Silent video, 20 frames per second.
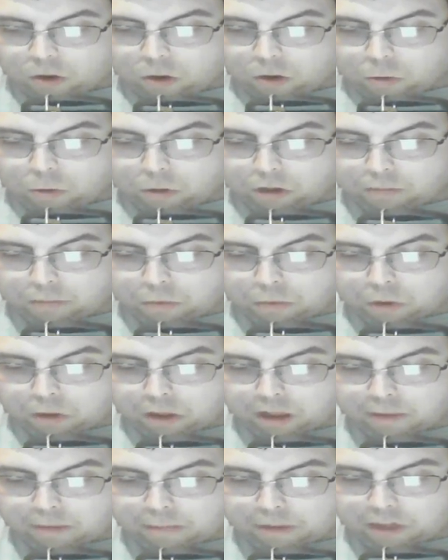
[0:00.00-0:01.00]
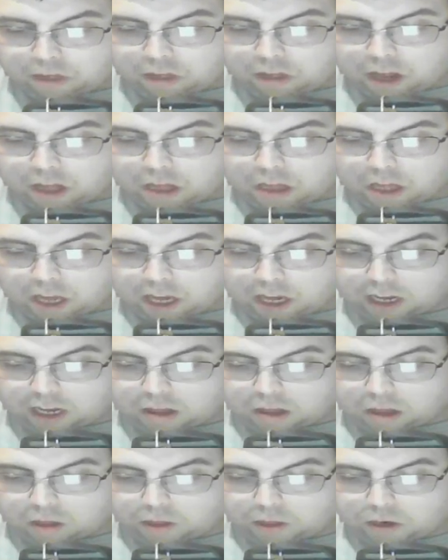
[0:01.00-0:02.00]
who was more sympathetic
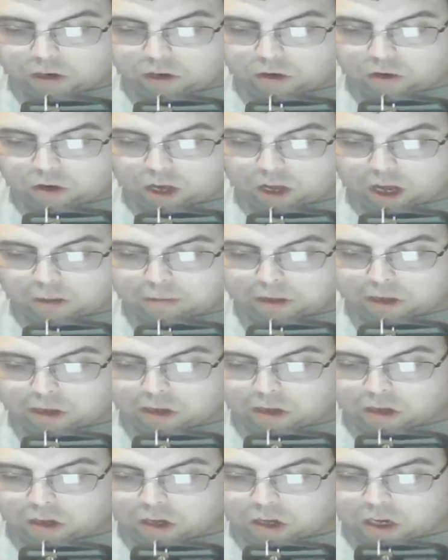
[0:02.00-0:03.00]
to the newcomer,